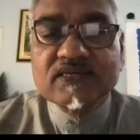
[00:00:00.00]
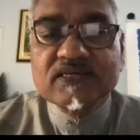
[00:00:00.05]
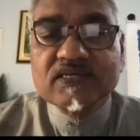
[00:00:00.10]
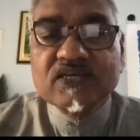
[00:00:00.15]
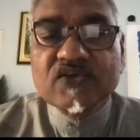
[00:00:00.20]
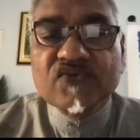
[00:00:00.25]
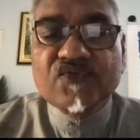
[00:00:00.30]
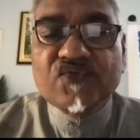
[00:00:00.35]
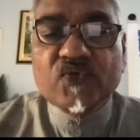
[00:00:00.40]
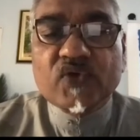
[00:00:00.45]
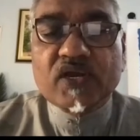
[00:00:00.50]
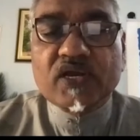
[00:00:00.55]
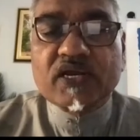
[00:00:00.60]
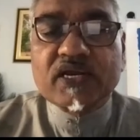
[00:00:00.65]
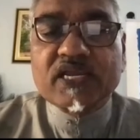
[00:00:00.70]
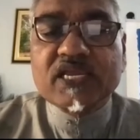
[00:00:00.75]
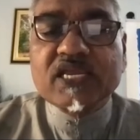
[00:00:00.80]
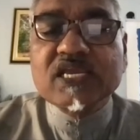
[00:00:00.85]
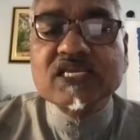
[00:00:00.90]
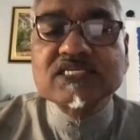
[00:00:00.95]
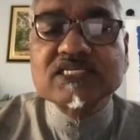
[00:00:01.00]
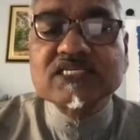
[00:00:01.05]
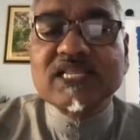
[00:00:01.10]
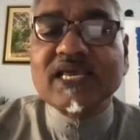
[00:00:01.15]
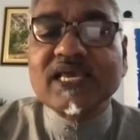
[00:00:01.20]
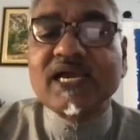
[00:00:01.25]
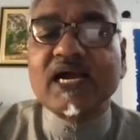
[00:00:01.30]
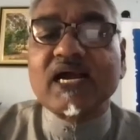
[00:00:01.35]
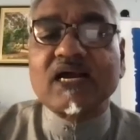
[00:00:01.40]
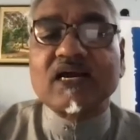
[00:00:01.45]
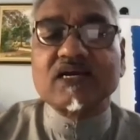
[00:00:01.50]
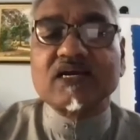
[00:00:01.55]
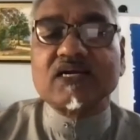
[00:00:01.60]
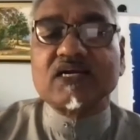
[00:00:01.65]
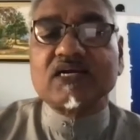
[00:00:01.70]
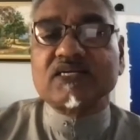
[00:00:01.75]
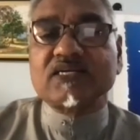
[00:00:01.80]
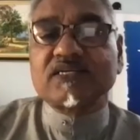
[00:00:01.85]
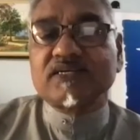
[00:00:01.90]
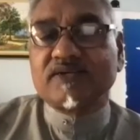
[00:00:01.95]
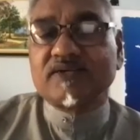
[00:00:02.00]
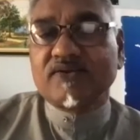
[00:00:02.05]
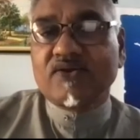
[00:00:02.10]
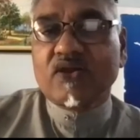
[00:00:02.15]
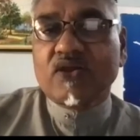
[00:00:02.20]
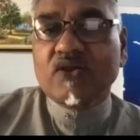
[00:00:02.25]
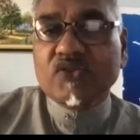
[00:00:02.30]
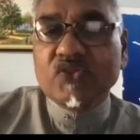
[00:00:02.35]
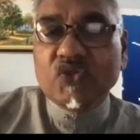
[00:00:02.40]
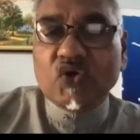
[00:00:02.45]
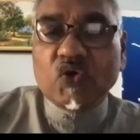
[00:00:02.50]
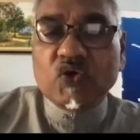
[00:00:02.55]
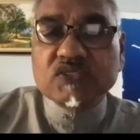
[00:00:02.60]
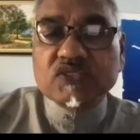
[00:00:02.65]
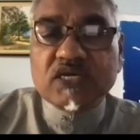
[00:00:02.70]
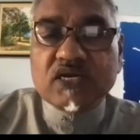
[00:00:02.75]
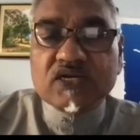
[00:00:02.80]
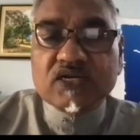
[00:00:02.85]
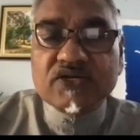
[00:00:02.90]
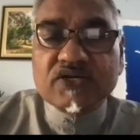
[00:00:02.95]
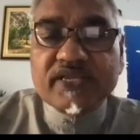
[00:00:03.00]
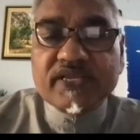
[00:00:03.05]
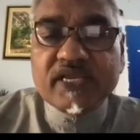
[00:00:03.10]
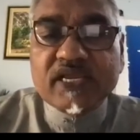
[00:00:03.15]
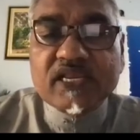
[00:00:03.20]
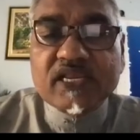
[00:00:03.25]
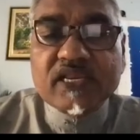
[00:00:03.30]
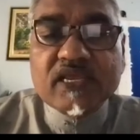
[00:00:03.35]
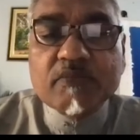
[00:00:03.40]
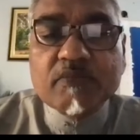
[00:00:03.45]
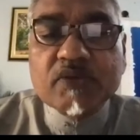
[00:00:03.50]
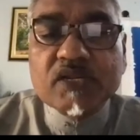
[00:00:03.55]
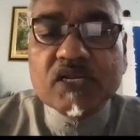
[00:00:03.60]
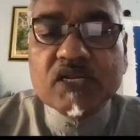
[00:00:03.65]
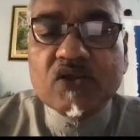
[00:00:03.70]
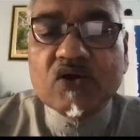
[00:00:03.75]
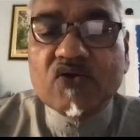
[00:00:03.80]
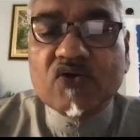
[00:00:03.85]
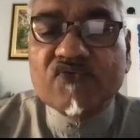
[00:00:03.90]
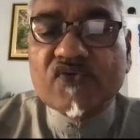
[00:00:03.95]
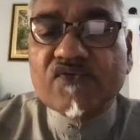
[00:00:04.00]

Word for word: if we are easily angered, those are going to inhibit love.